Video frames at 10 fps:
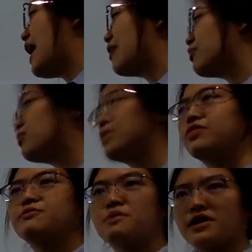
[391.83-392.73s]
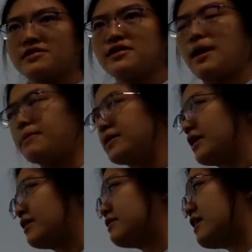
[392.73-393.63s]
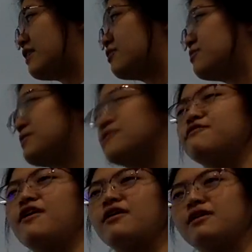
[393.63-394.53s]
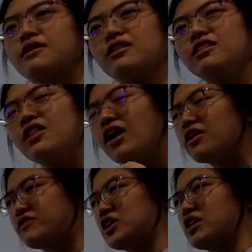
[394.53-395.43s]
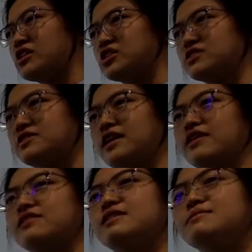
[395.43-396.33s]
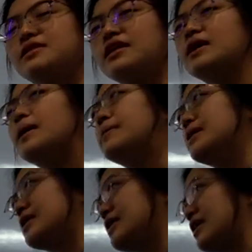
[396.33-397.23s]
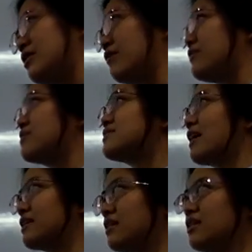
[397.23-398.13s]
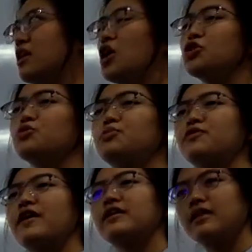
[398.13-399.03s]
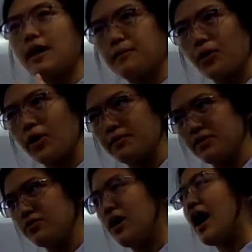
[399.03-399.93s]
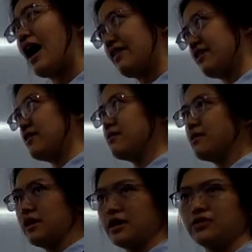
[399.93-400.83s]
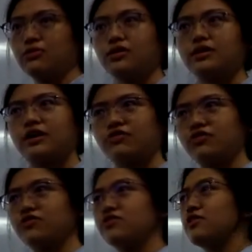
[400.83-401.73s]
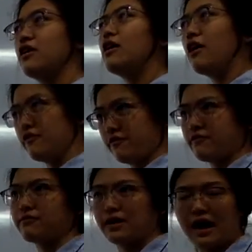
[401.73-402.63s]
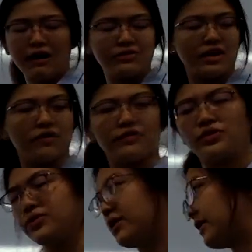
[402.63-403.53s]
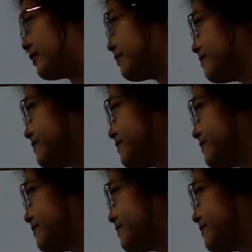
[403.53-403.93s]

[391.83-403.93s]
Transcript: And with Brexit happening, there will be a lot of challenges that is limiting the ability of this sector to provide employment to to the countries of outside of the UK.